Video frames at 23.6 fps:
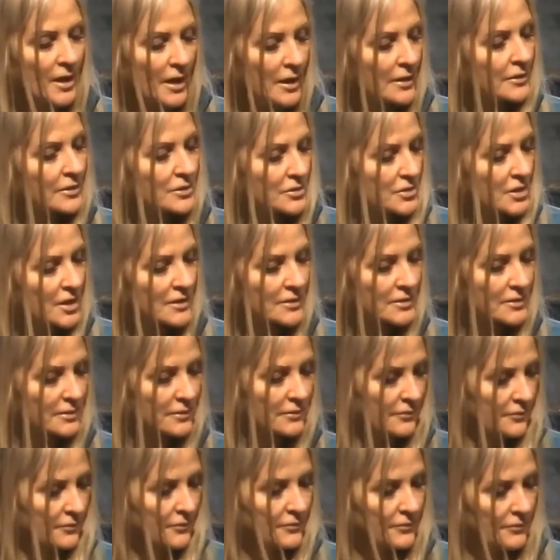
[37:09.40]
resort to
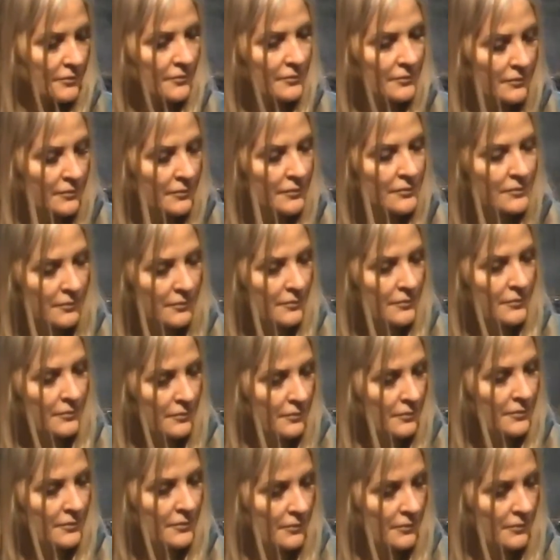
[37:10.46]
frogs today.